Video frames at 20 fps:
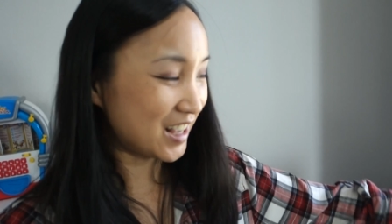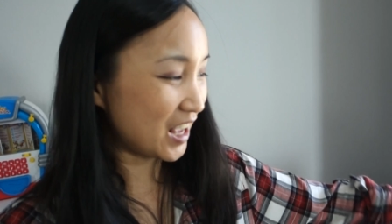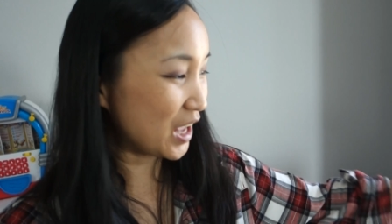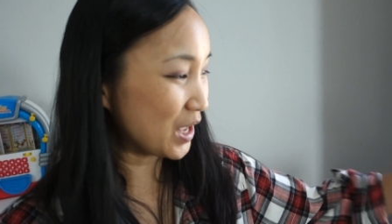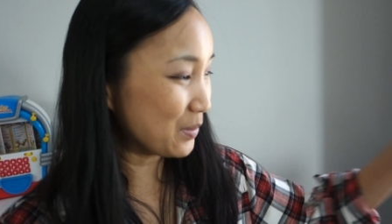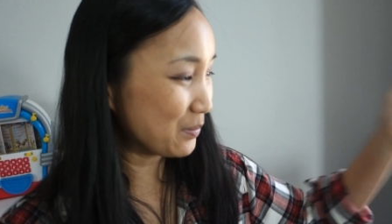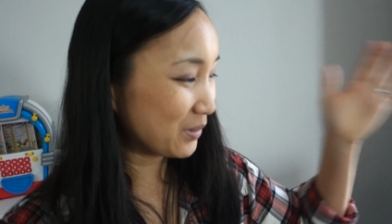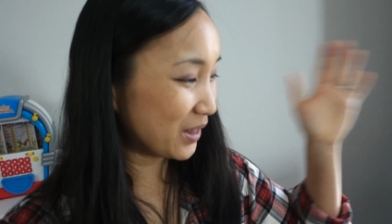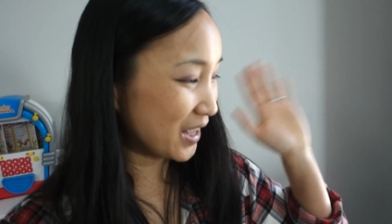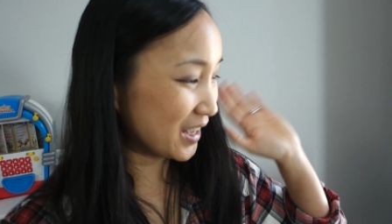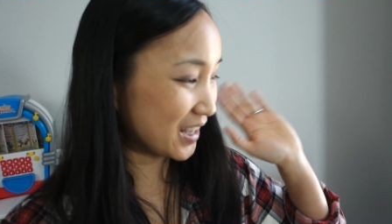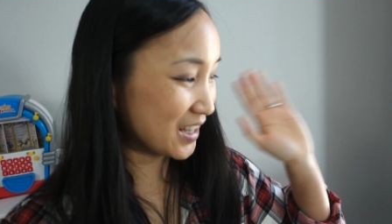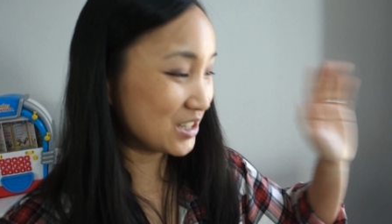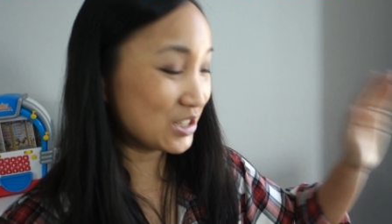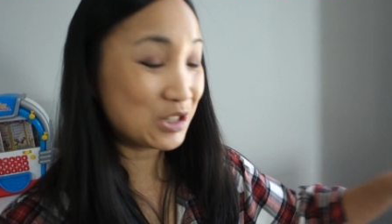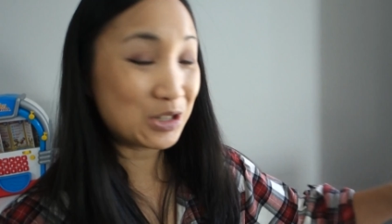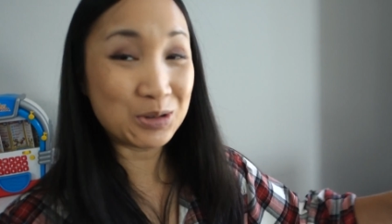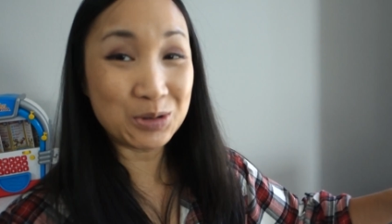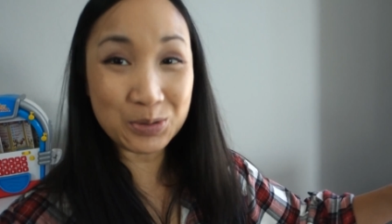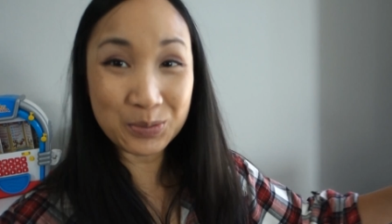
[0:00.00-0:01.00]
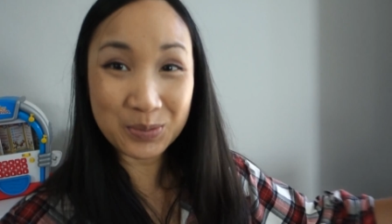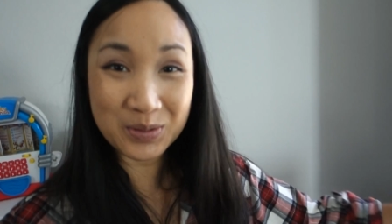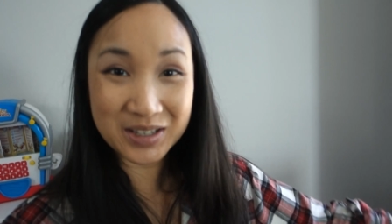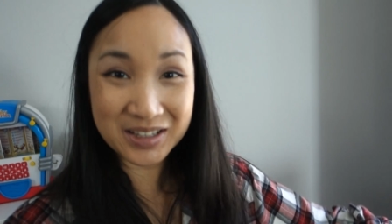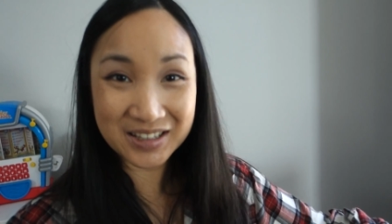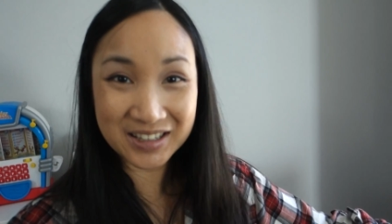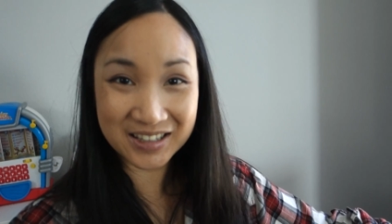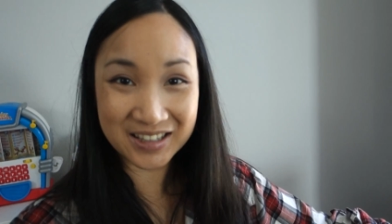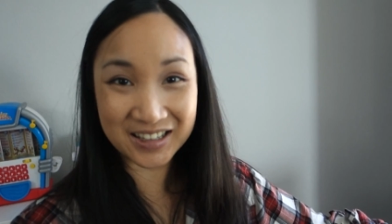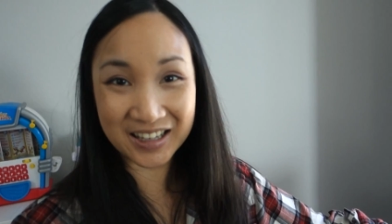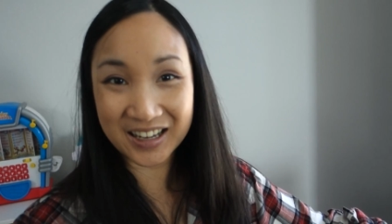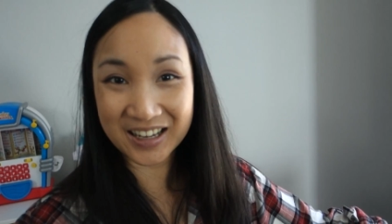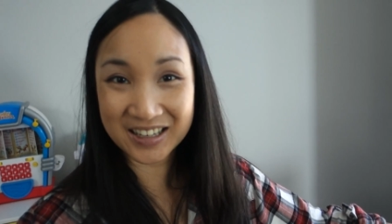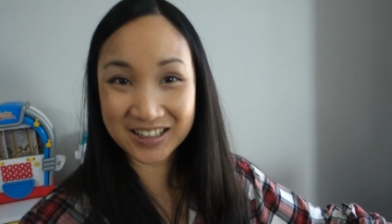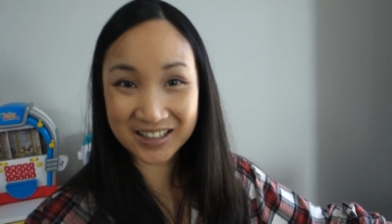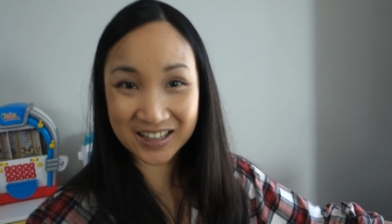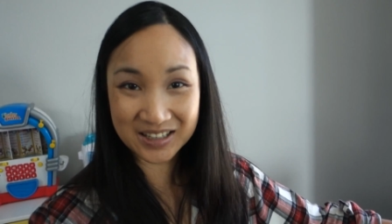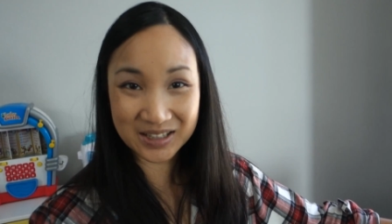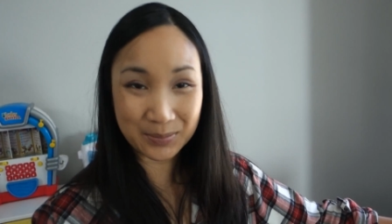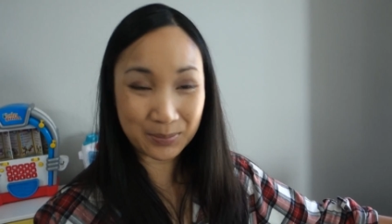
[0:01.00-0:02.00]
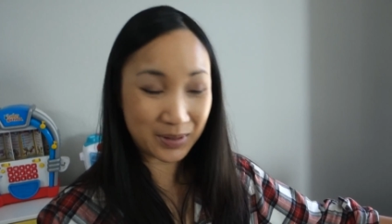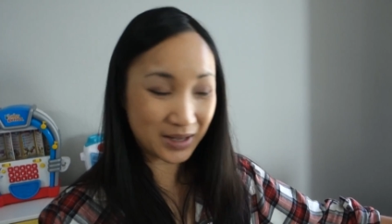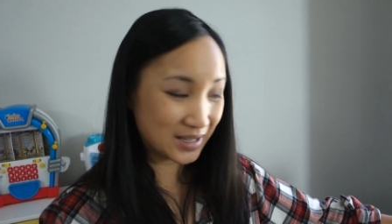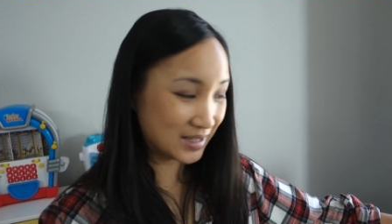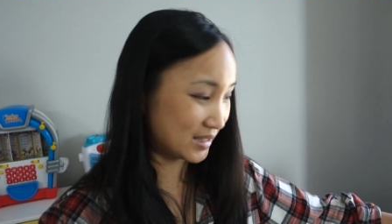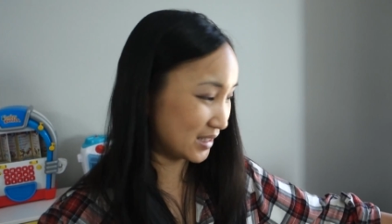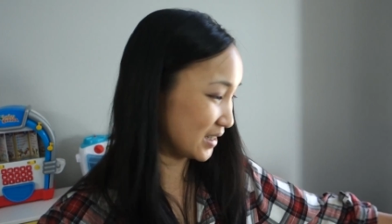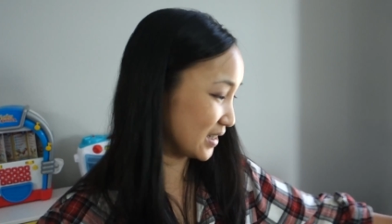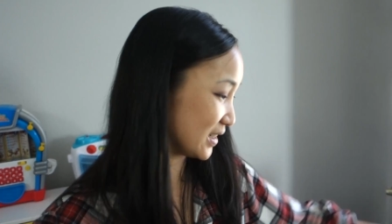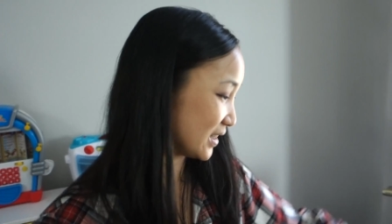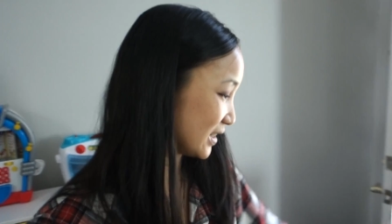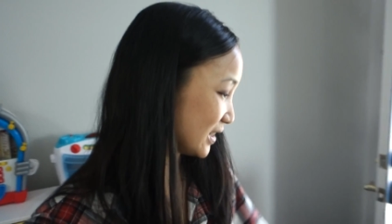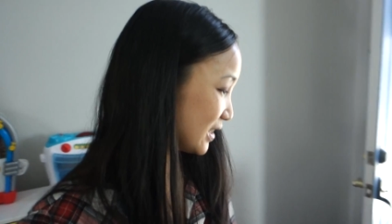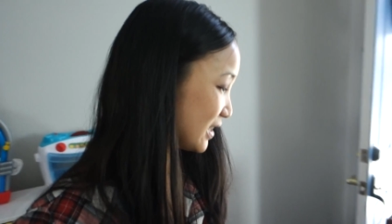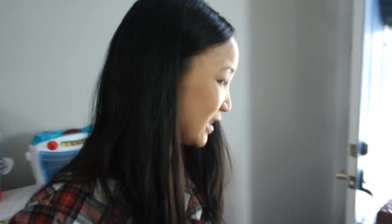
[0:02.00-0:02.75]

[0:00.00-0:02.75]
came like in two business days. That's amazing.